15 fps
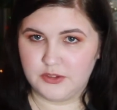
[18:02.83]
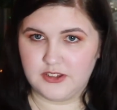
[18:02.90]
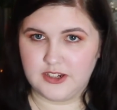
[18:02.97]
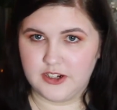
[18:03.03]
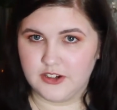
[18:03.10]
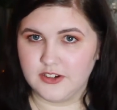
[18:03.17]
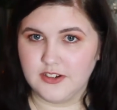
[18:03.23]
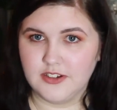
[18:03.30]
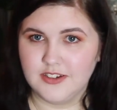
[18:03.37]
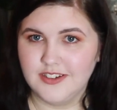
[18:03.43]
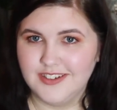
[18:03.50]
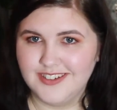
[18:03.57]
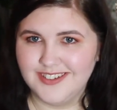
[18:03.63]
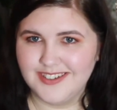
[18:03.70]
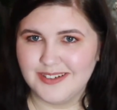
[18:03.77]
with stickers.
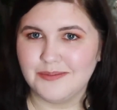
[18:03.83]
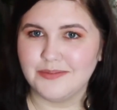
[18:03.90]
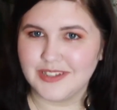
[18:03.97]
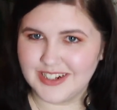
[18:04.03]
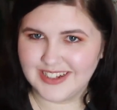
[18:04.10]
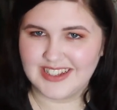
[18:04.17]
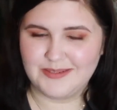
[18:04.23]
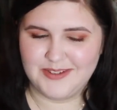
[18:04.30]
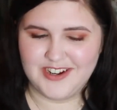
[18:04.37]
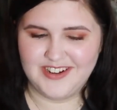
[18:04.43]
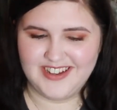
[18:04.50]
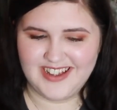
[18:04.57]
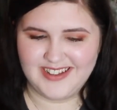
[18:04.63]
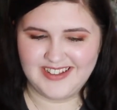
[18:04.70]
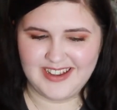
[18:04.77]
Please let me know
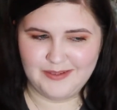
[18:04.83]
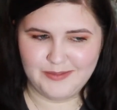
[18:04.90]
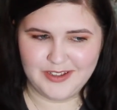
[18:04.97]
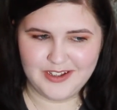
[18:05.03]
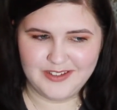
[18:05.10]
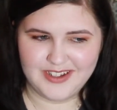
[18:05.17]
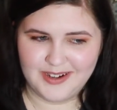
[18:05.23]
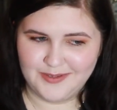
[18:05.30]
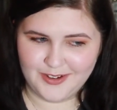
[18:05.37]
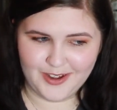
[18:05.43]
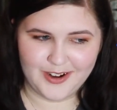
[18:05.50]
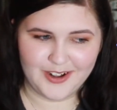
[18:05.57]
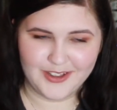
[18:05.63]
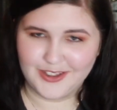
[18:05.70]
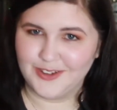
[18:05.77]
that down below that I'm
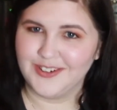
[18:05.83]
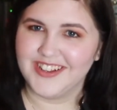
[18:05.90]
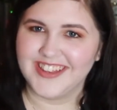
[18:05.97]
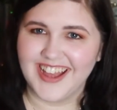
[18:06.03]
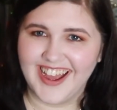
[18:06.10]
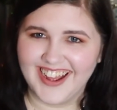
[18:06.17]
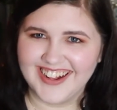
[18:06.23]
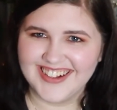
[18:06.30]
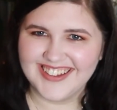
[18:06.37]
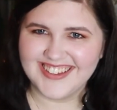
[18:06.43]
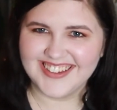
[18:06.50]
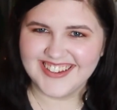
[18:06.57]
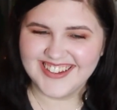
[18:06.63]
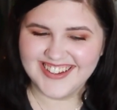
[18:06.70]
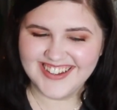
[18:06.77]
not alone in that.
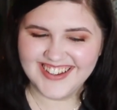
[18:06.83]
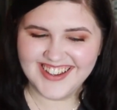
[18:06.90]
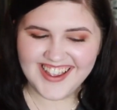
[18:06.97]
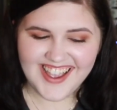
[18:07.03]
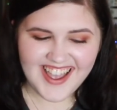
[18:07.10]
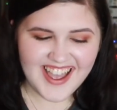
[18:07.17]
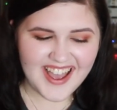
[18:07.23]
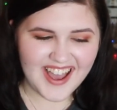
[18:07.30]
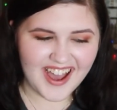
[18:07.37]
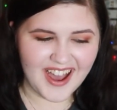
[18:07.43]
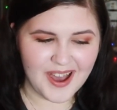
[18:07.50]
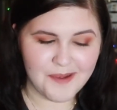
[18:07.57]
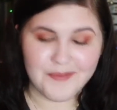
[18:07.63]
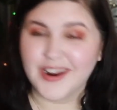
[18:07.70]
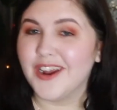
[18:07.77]

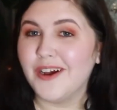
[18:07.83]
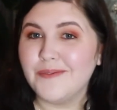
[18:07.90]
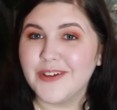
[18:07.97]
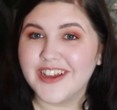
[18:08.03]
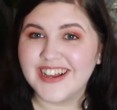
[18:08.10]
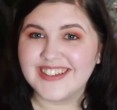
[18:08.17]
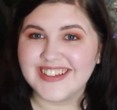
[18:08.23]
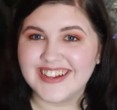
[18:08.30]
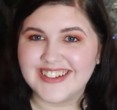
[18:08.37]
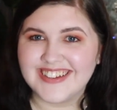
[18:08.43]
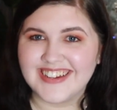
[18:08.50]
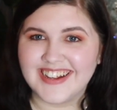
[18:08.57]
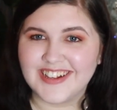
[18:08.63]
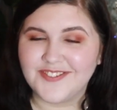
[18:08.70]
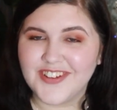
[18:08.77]
But I hope you guys liked
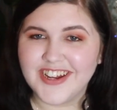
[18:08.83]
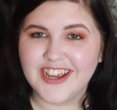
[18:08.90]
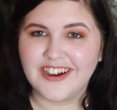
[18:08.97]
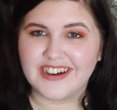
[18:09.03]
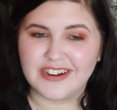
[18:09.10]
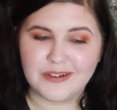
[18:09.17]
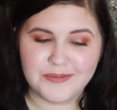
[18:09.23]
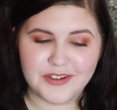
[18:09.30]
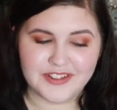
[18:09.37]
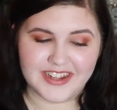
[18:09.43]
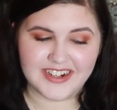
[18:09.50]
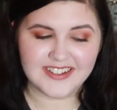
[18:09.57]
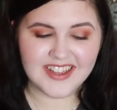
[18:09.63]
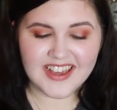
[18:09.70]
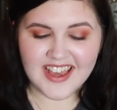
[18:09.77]
today's video. I hope you
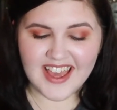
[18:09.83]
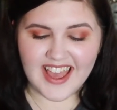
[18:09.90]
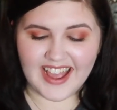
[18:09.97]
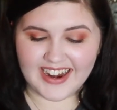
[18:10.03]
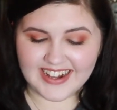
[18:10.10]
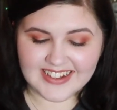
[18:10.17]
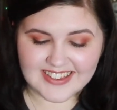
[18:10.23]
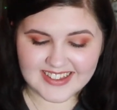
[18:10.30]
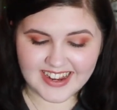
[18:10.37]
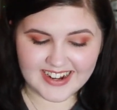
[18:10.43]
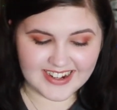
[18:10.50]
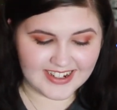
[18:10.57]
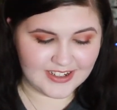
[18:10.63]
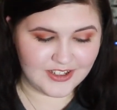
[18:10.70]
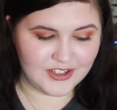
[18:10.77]
liked an
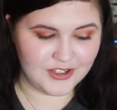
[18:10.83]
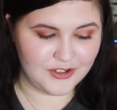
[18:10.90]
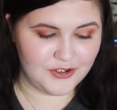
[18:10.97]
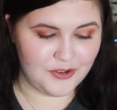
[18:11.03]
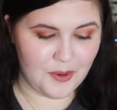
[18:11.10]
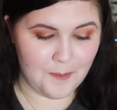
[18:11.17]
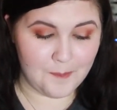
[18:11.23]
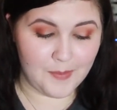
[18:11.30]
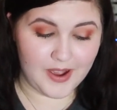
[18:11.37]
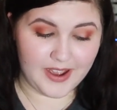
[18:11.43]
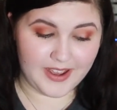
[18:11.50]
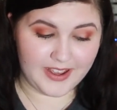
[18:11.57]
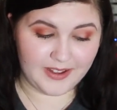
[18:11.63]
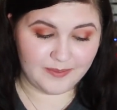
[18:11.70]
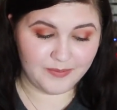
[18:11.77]
insight into
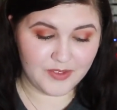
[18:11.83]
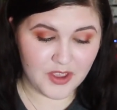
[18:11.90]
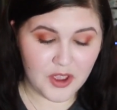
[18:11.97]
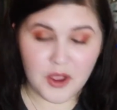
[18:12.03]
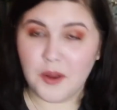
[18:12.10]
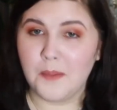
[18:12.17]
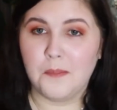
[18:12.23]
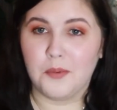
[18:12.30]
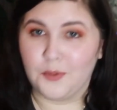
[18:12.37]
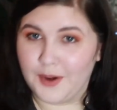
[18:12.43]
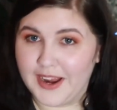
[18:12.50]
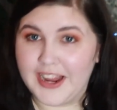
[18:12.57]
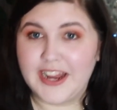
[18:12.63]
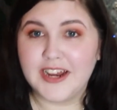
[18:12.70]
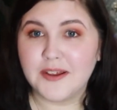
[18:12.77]
my
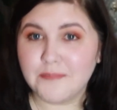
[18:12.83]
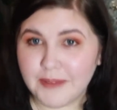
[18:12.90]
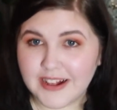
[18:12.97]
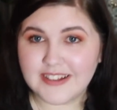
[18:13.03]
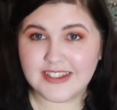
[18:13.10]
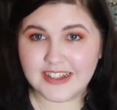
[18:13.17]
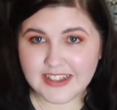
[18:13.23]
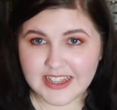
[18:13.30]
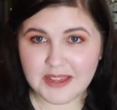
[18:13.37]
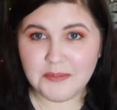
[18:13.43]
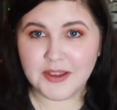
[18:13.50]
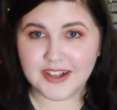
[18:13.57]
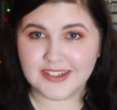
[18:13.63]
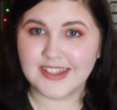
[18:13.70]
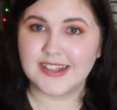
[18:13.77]
brain, basically,
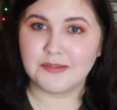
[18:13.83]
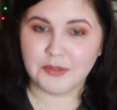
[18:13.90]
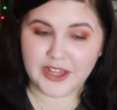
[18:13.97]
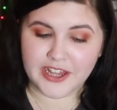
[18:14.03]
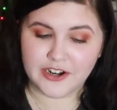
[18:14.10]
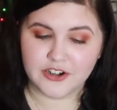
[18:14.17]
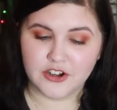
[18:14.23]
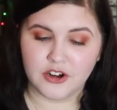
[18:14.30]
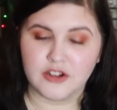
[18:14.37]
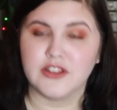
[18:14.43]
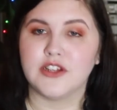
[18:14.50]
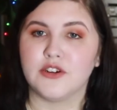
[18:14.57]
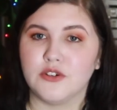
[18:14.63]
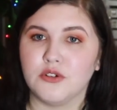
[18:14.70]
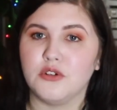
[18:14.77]
because these planners are
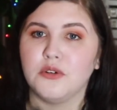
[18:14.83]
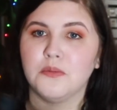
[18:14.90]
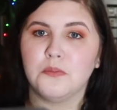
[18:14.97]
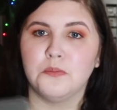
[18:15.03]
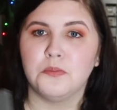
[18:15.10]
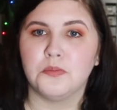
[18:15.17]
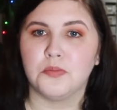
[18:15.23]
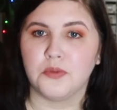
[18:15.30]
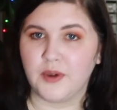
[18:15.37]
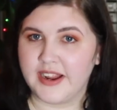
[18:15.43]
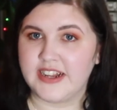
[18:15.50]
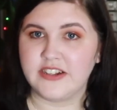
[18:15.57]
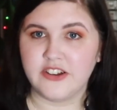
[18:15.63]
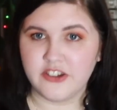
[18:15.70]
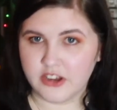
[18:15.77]
literal
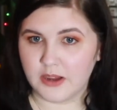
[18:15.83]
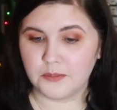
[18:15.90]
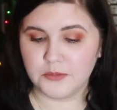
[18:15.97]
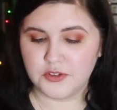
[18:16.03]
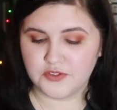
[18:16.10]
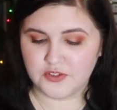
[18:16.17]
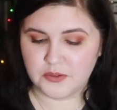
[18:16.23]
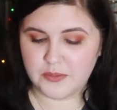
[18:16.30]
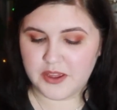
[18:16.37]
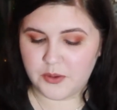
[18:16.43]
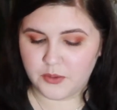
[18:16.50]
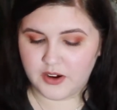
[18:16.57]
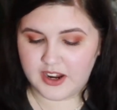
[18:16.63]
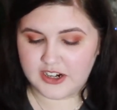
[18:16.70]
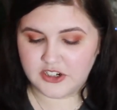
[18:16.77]
brain dumps for me,
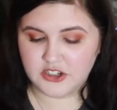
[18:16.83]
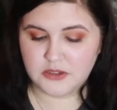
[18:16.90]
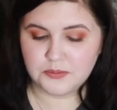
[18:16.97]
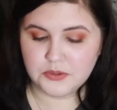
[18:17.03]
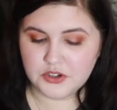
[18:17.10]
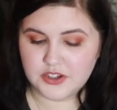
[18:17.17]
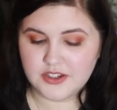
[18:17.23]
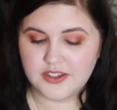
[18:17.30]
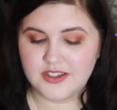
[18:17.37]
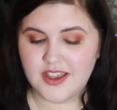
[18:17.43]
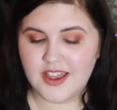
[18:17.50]
where I just put